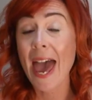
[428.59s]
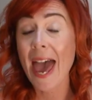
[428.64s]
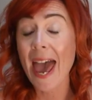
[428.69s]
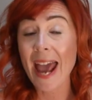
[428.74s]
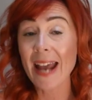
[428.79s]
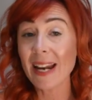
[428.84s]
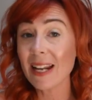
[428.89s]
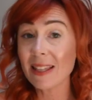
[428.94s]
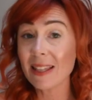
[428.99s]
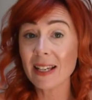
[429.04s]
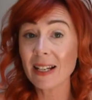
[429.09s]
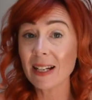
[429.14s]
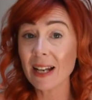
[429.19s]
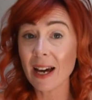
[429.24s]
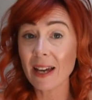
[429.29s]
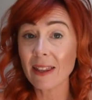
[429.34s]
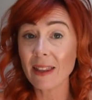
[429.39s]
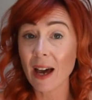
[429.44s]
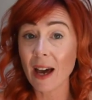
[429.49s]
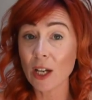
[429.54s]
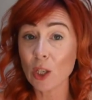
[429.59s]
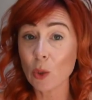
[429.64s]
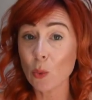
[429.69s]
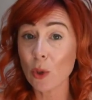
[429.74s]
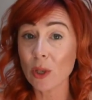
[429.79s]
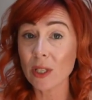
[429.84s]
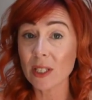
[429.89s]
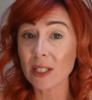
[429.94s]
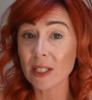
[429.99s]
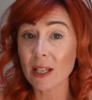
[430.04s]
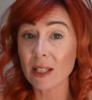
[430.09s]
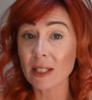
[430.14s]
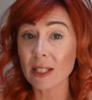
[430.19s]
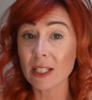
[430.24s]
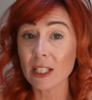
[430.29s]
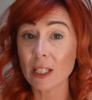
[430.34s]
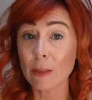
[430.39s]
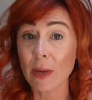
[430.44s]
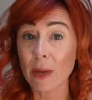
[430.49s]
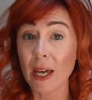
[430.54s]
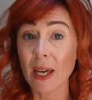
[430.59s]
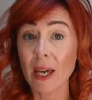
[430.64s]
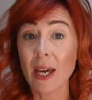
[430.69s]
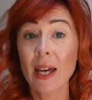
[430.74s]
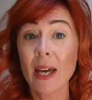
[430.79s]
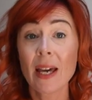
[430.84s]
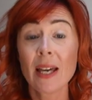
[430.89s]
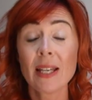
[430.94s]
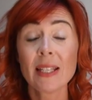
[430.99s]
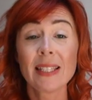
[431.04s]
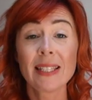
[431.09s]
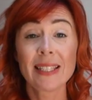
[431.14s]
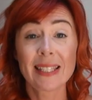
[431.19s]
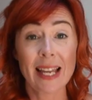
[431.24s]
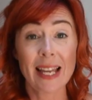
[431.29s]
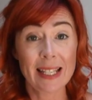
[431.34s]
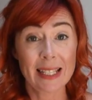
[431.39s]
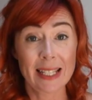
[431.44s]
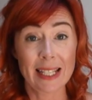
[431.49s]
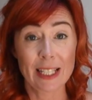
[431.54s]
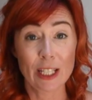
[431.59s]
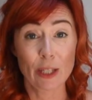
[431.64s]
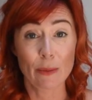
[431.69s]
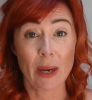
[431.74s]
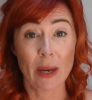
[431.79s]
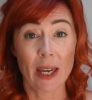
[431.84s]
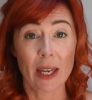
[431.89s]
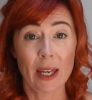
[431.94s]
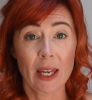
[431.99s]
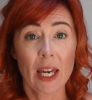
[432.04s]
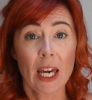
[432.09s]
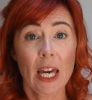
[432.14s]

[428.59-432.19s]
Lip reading: Anything like that, you want to send it to me, send it to me.